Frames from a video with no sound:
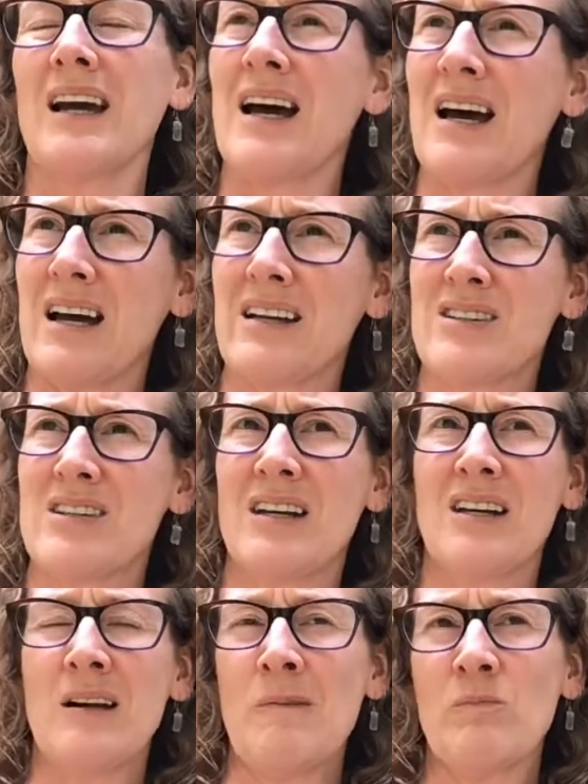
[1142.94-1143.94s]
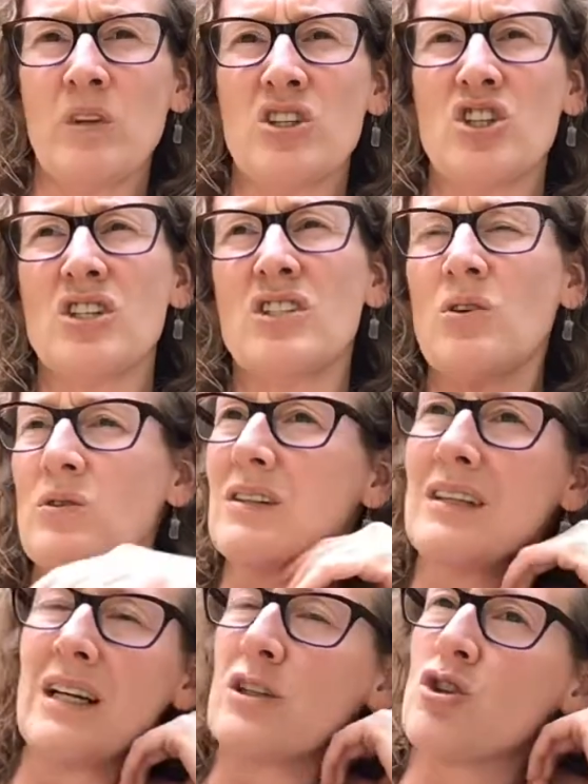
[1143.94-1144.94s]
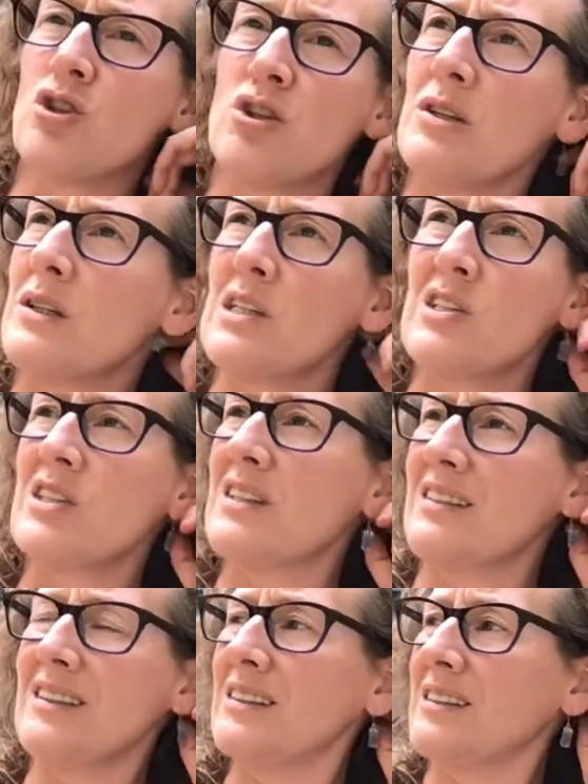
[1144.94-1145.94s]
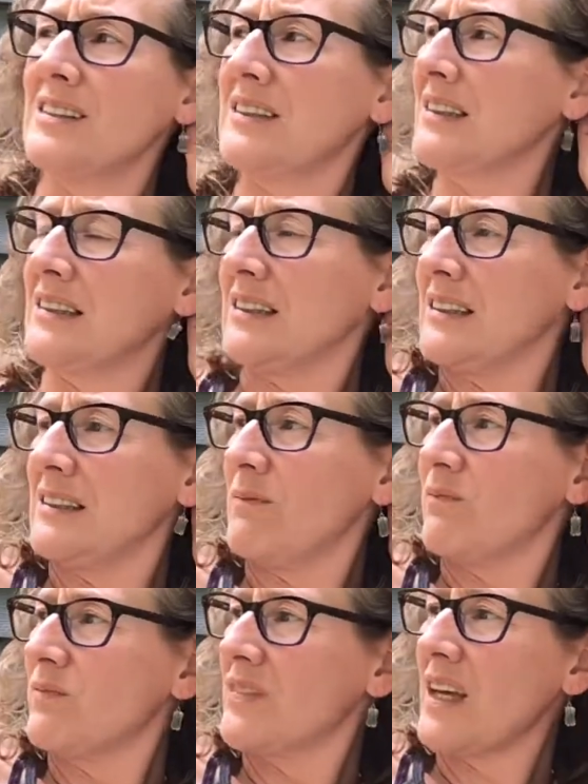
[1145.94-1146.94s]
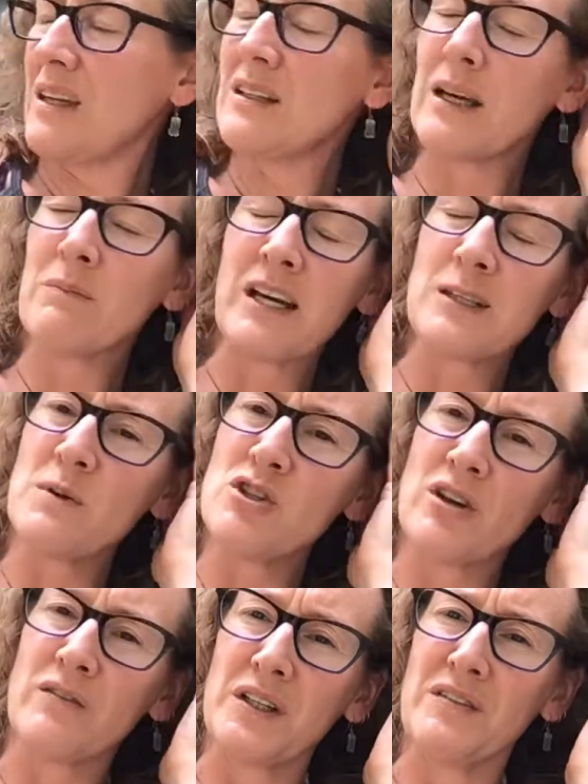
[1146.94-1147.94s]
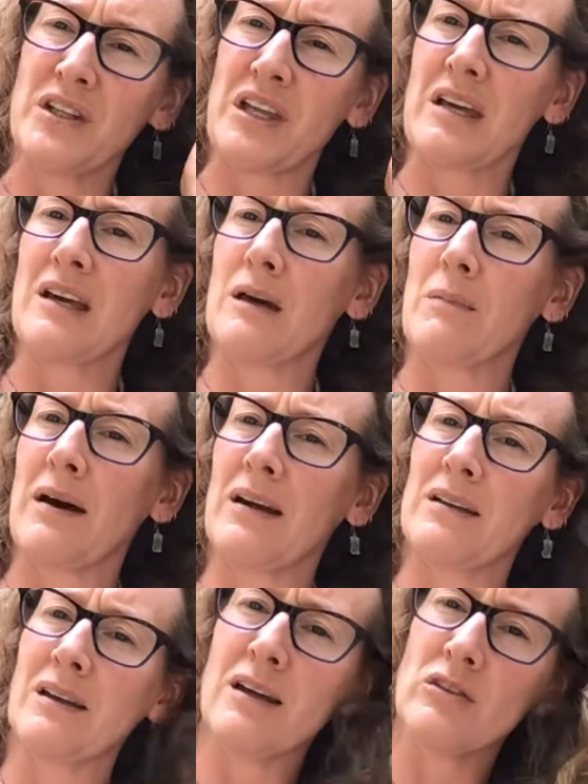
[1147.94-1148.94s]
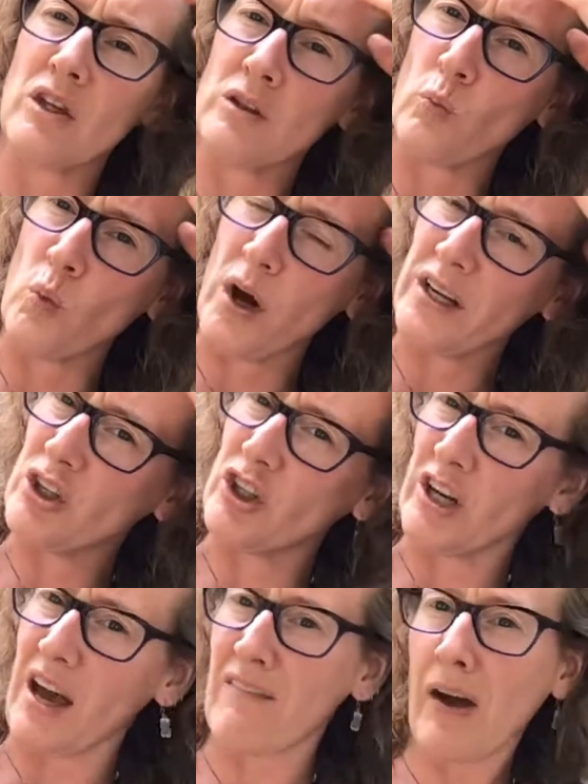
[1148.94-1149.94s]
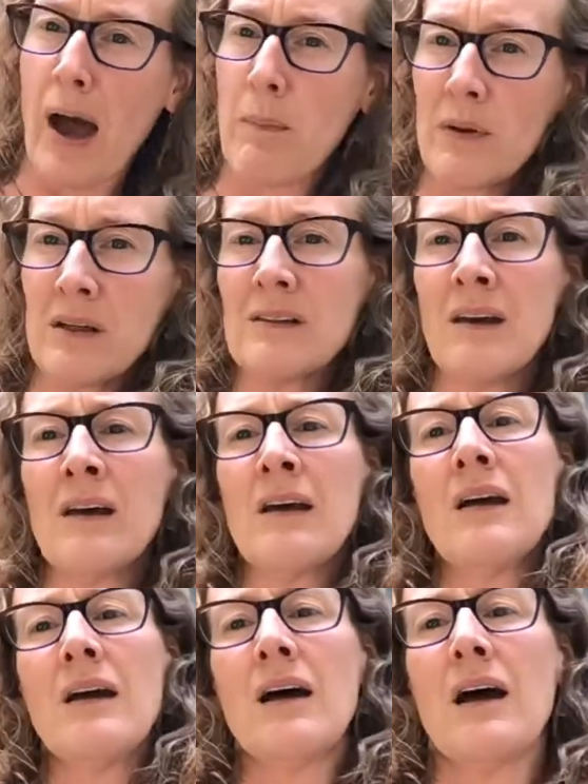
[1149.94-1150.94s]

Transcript: but gosh, that's just so, it's just, it like makes me shiver even thinking about it, like that what could have happened.